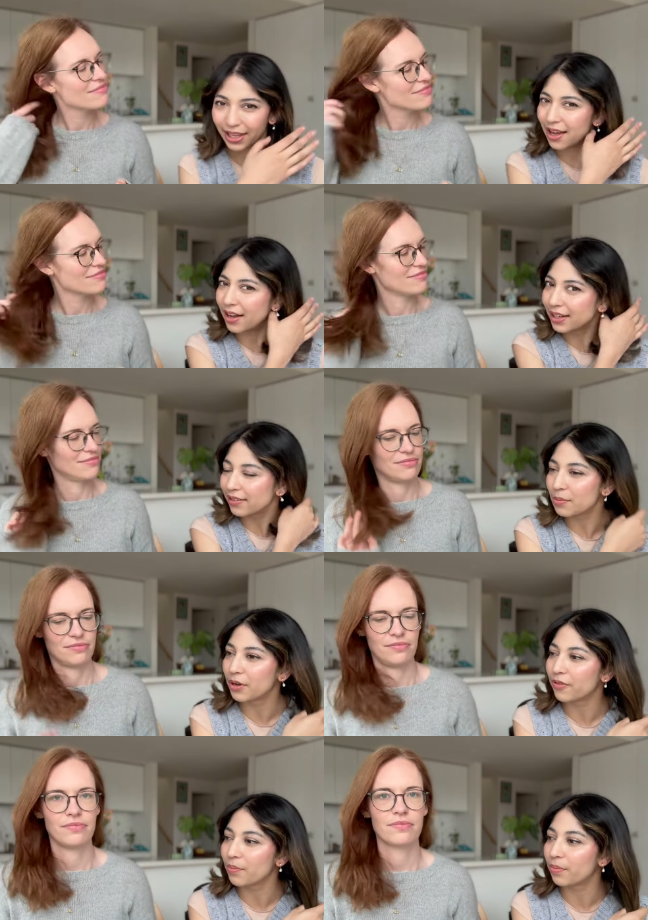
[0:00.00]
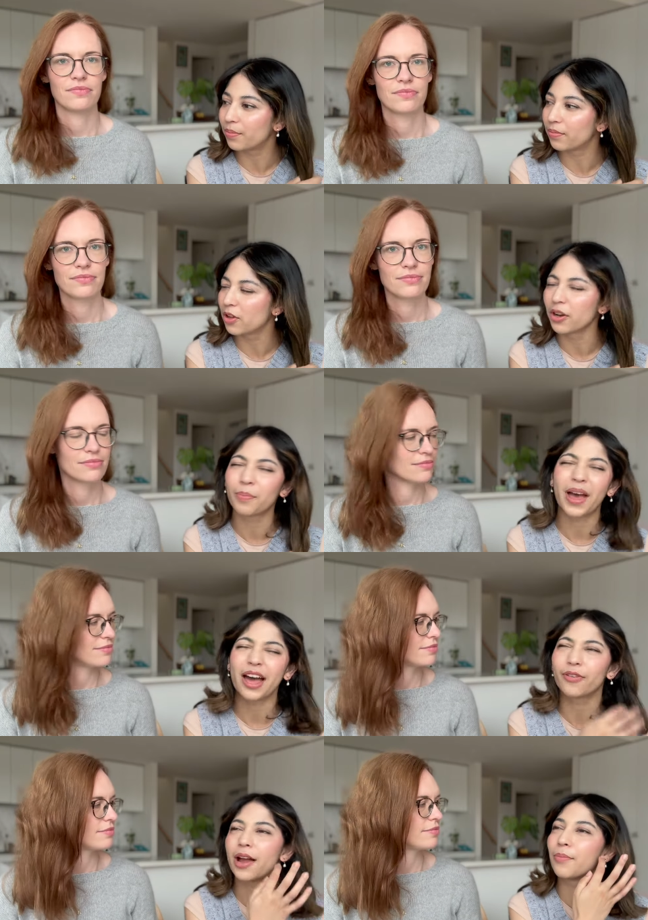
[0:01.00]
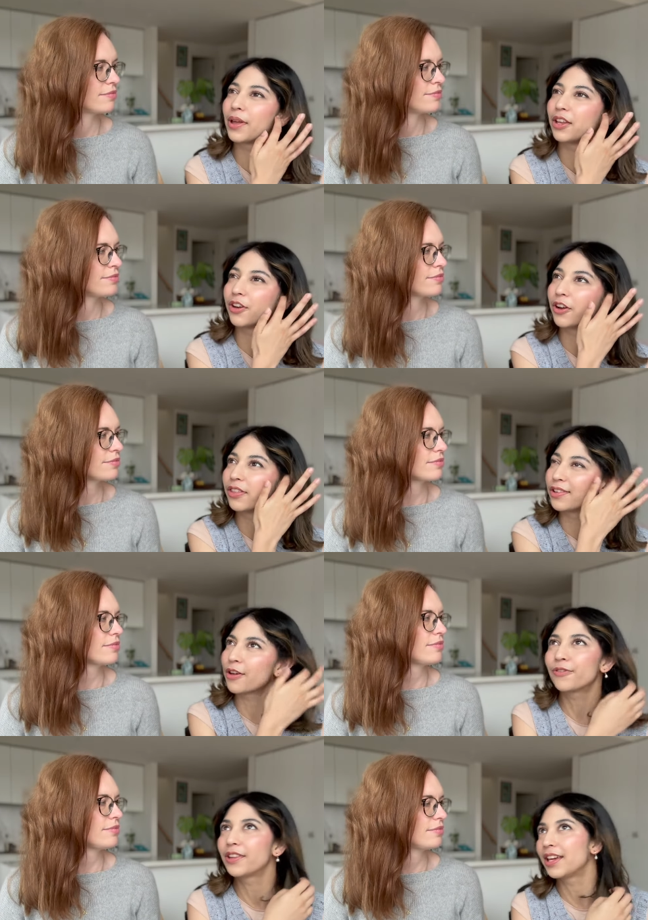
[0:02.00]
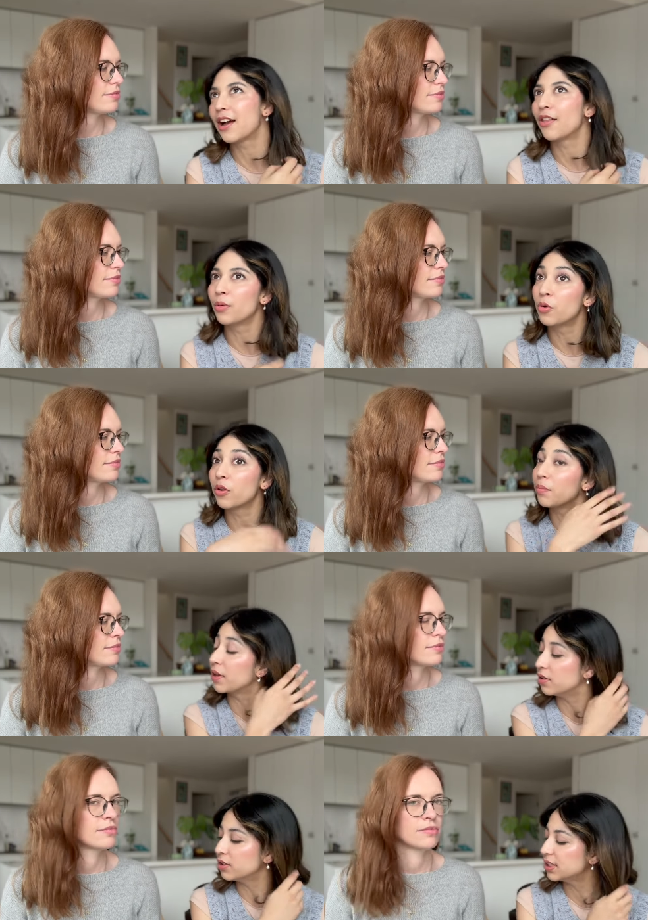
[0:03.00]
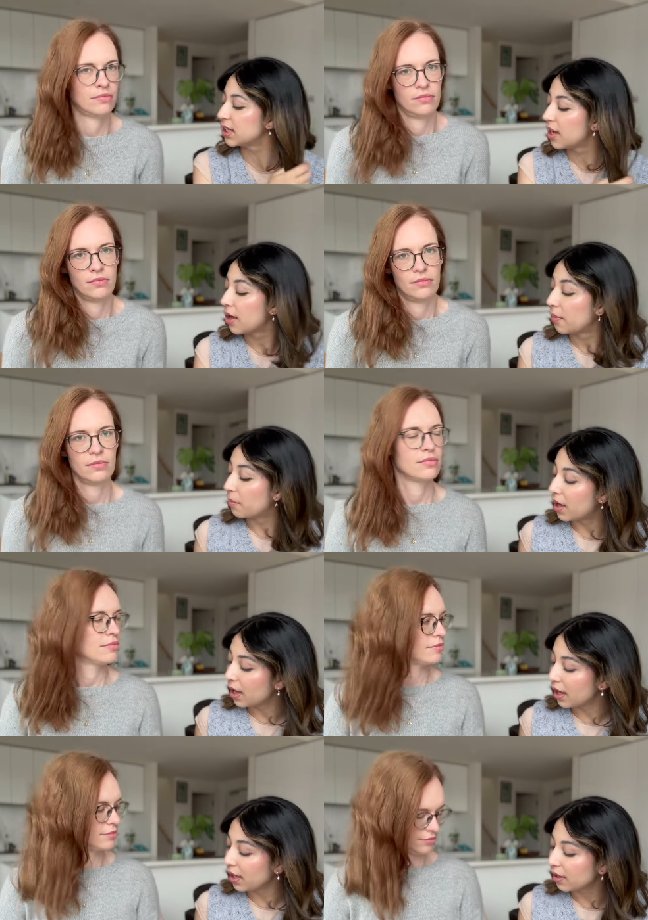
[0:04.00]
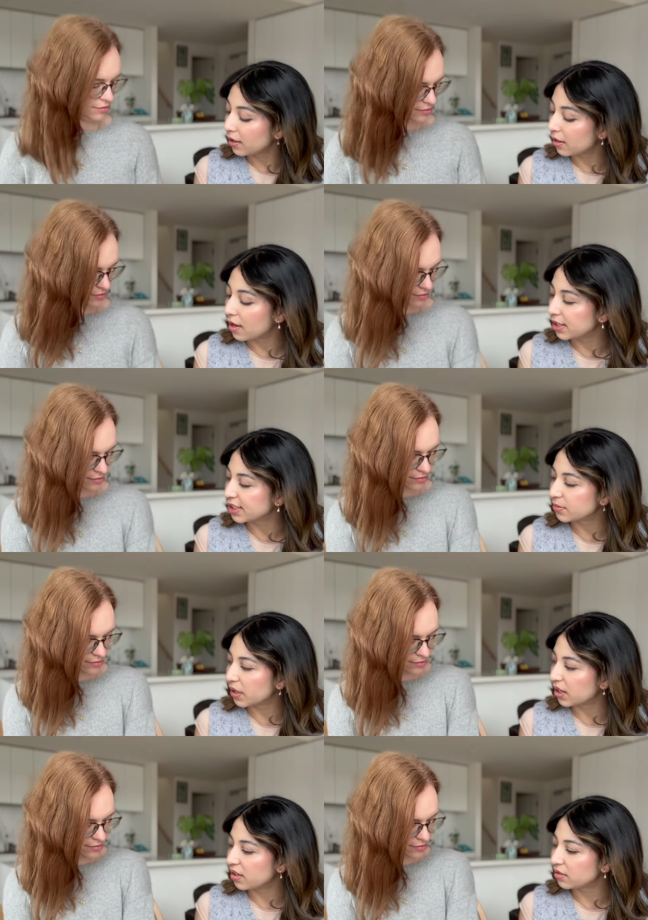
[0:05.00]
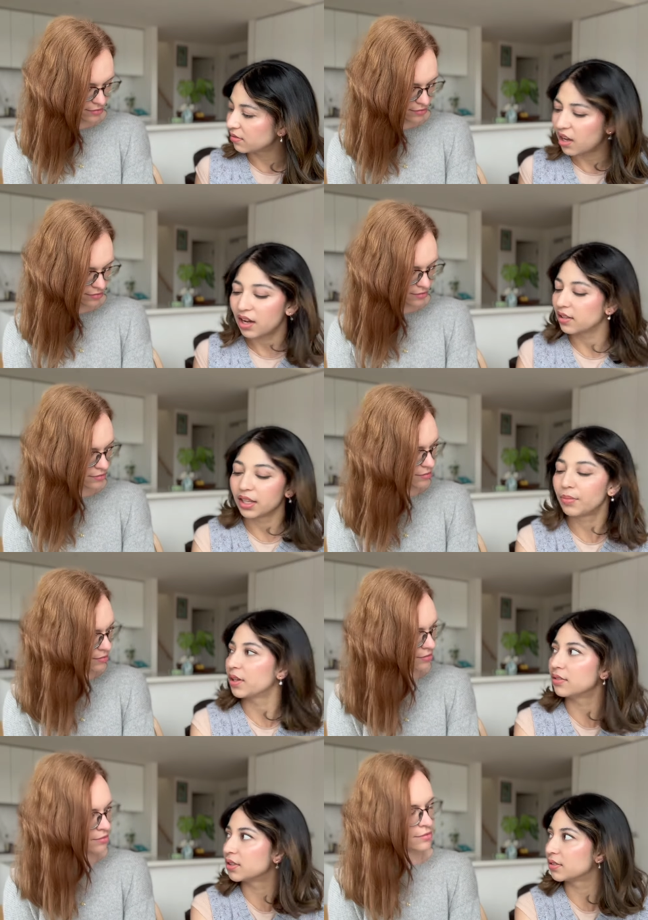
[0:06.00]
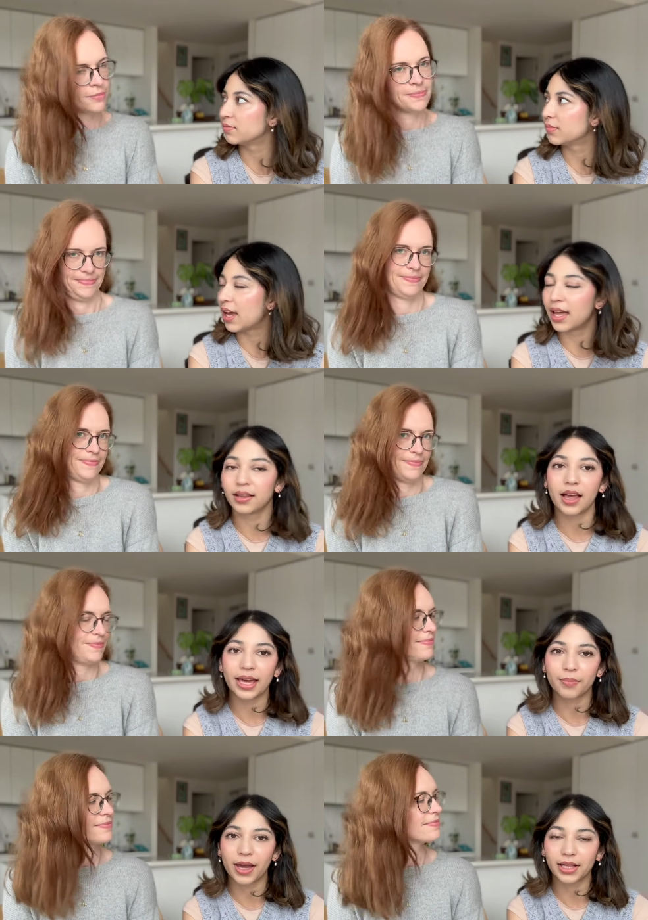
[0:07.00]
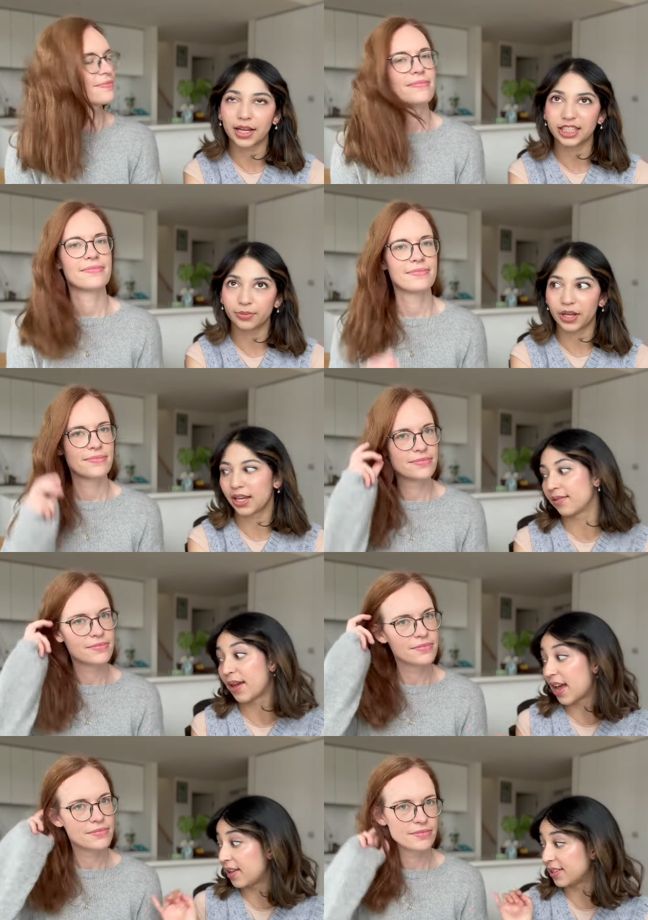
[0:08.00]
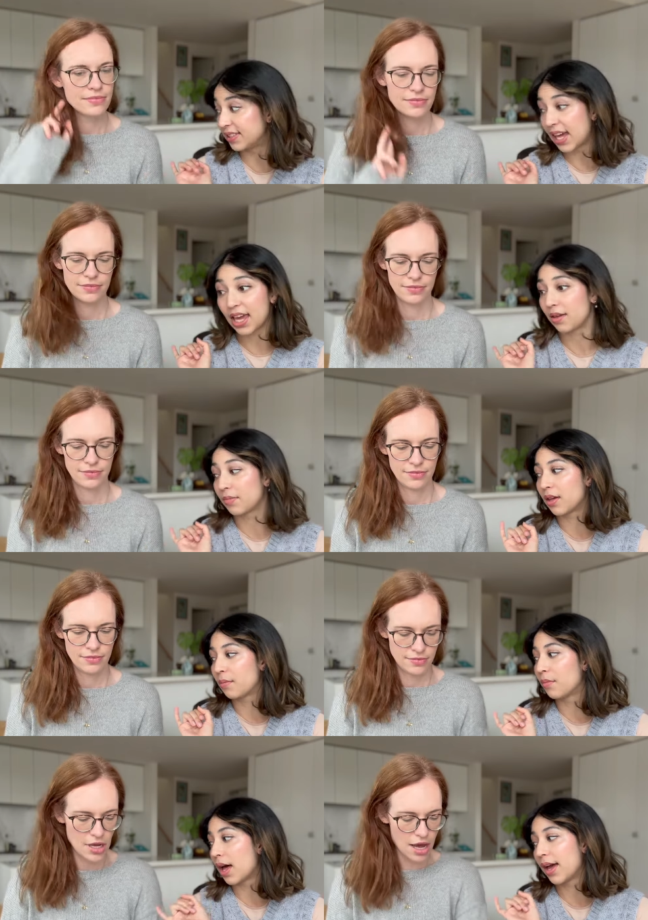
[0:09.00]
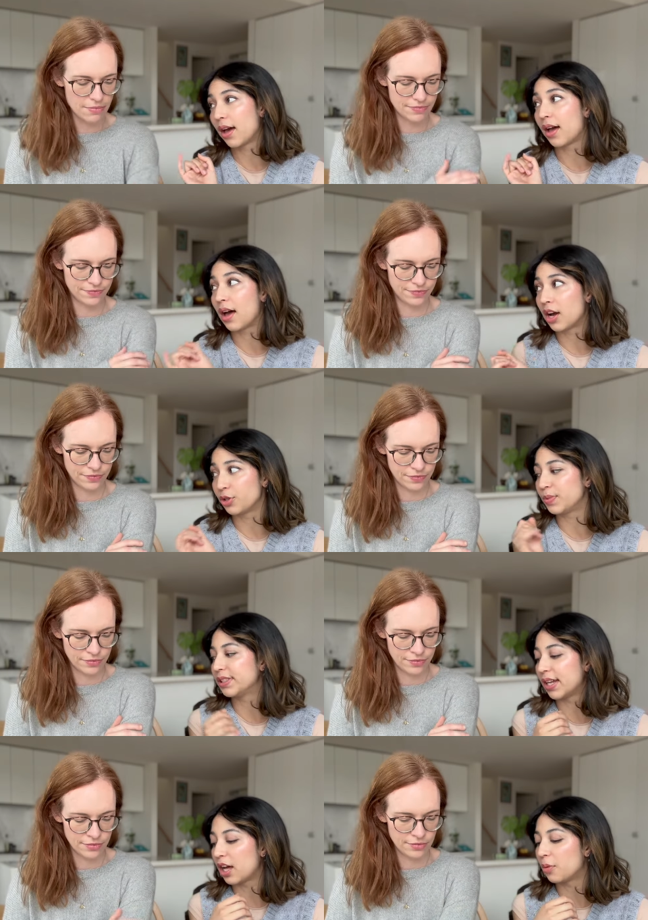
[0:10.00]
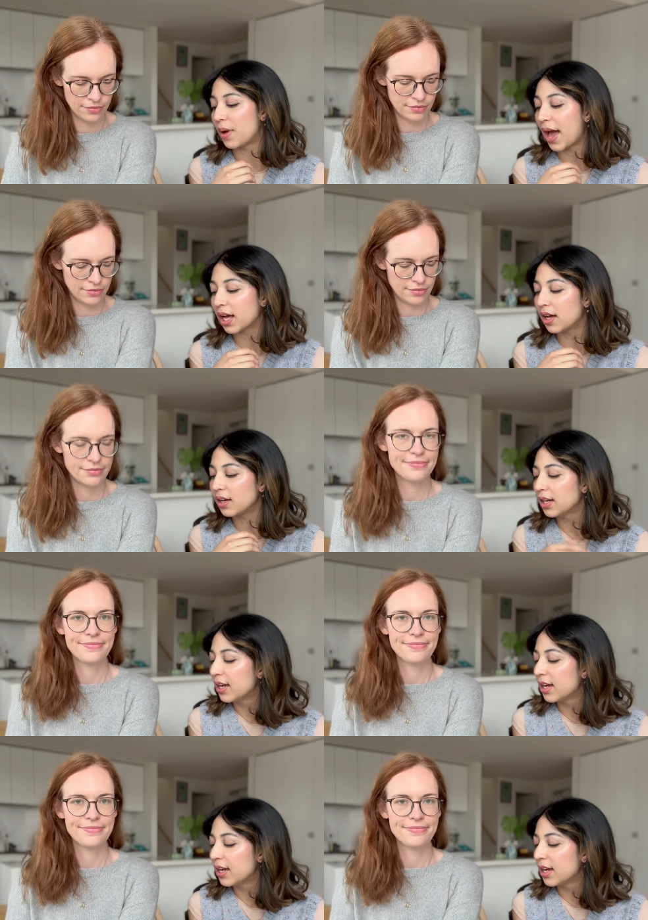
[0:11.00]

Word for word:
Speaker 1: yarn gets a bit of a, not a bad rap, but you know, the softer the yarn, the more it pills. My client sweater hardly pills and like my client's sweater is made out of the same Maya 100% alpaca.